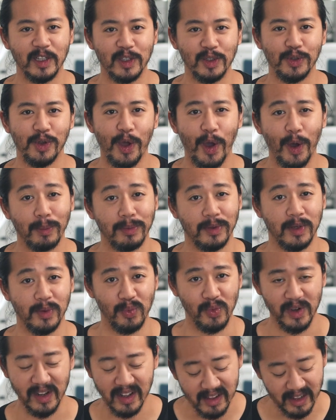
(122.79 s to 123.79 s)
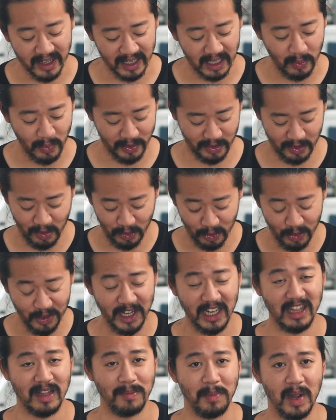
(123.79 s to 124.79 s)
do help you rethink when you
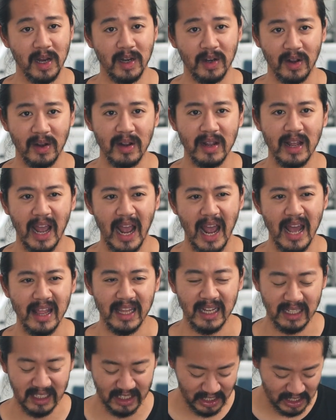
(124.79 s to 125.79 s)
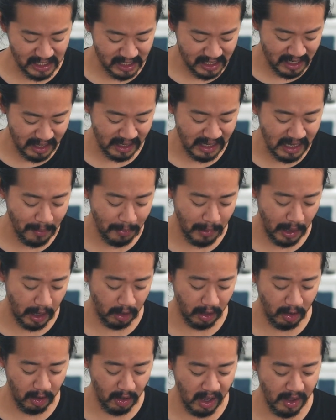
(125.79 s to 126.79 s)
look at the menu and then just think
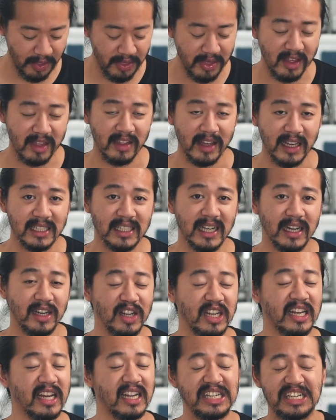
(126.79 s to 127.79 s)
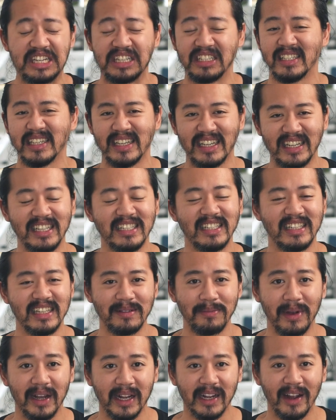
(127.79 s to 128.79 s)
about the things that you can just easily
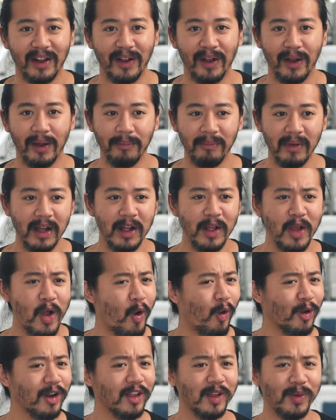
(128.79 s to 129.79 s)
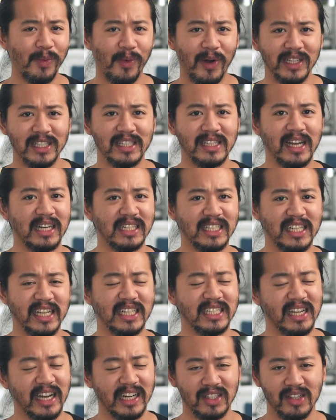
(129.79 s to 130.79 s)
make at home. Order the ones that
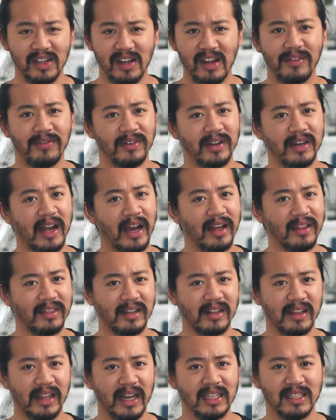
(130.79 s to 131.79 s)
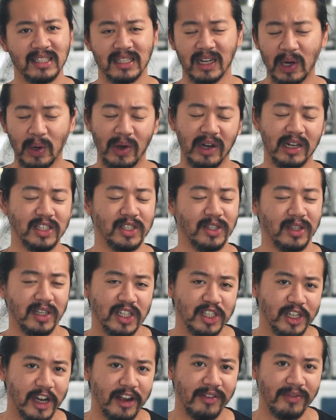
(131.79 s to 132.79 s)
takes extra effort. I think that's credit to the
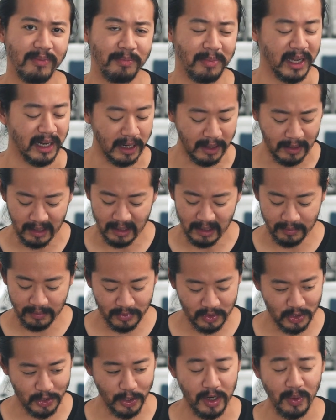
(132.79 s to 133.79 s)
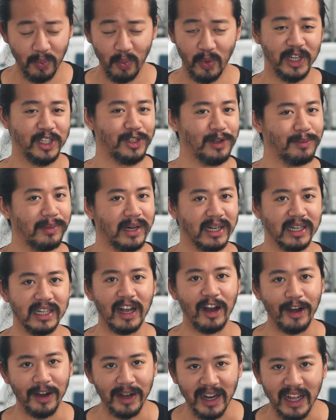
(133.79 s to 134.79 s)
chef, but don't waste your money
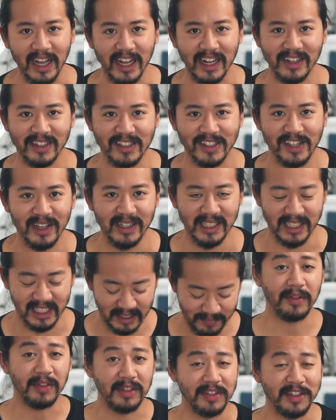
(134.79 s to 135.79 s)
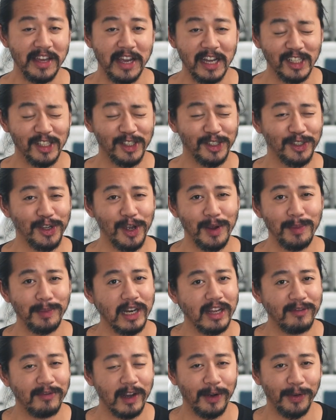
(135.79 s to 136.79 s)
on egg on toast. There are so
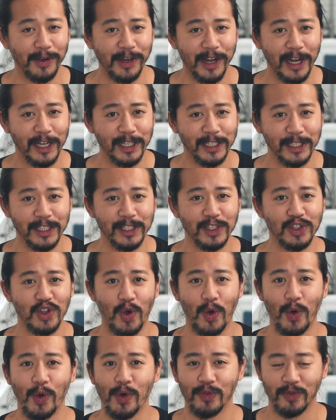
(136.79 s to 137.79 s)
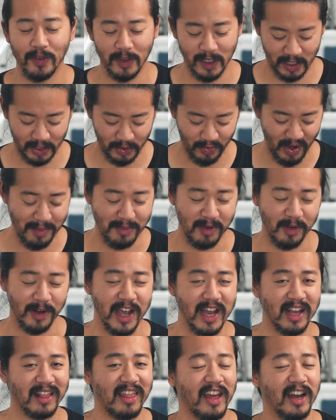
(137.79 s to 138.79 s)
many variations of scrambled
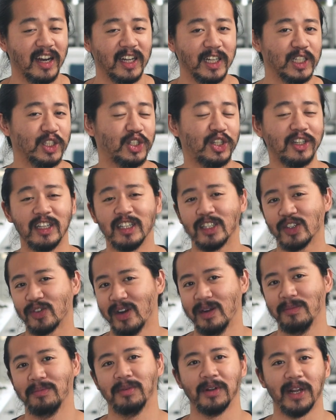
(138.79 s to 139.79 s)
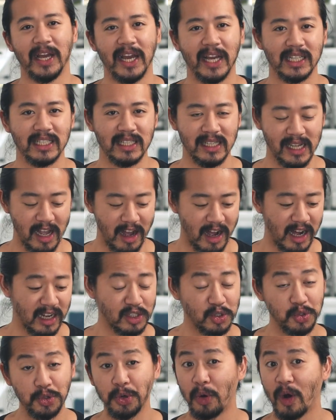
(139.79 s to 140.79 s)
egg. There are chili scrambled eggs, there are
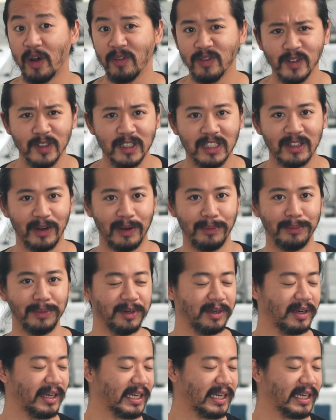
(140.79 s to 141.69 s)
truffle scrambled